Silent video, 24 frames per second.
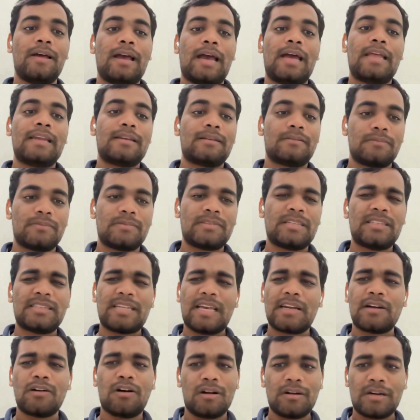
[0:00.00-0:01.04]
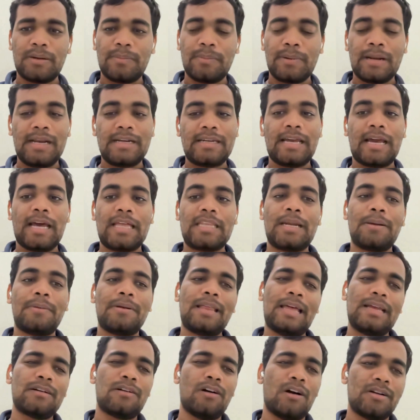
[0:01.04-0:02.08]
And since I got IIIT
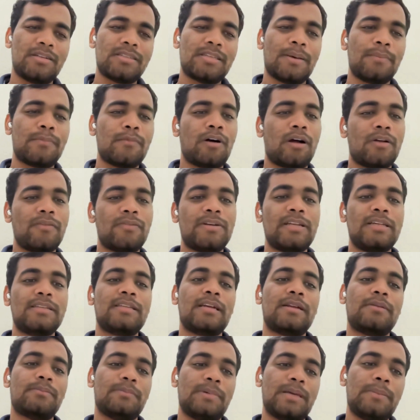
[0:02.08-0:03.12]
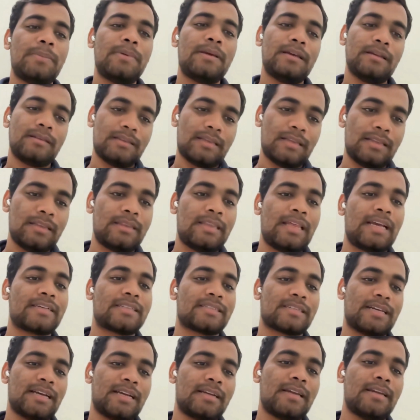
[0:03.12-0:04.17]
Hyderabad, I got some confidence that maybe the
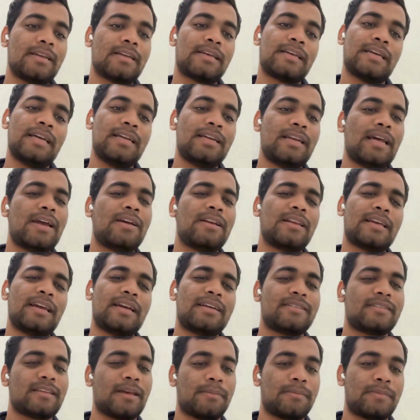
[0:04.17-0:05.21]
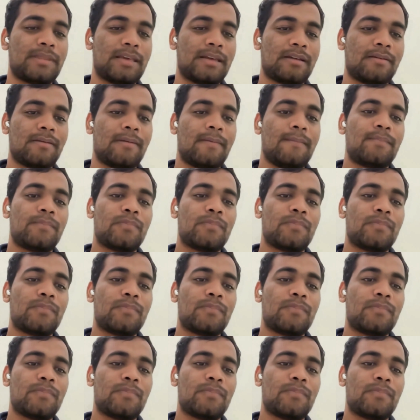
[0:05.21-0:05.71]
next gate, I'll get something.